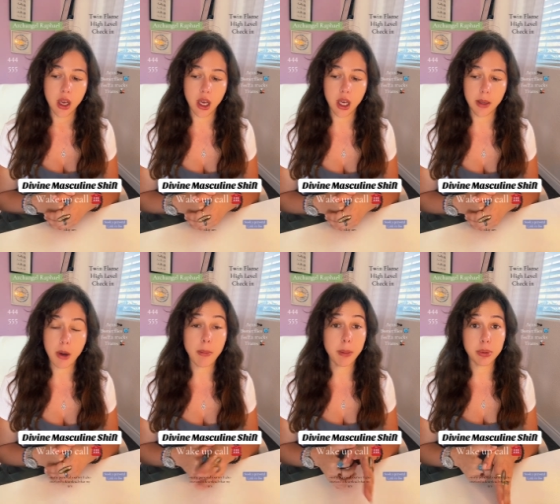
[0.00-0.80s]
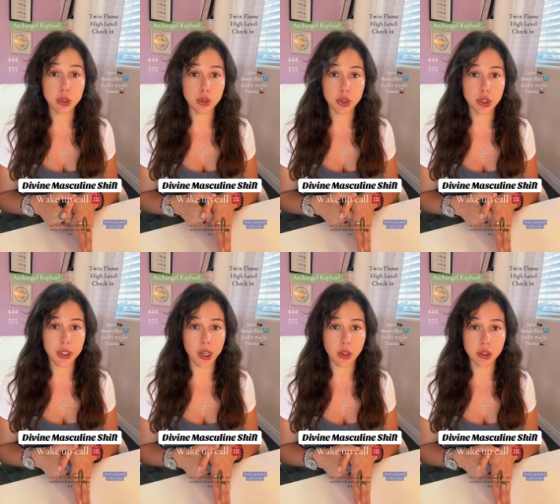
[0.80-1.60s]
On my personal journey,
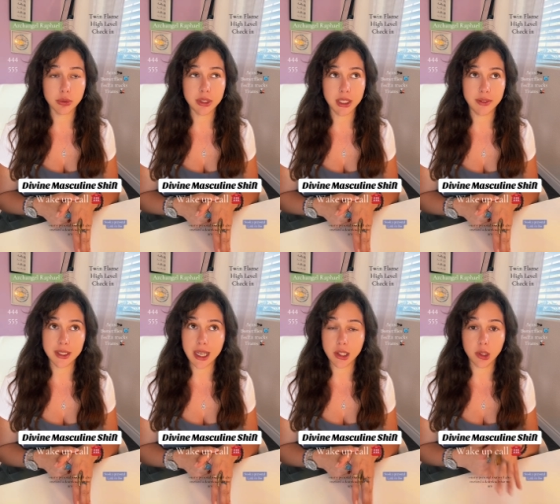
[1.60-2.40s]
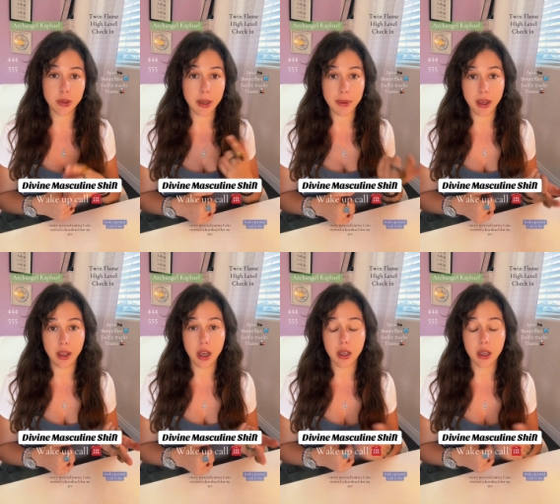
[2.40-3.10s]
I also received a download that my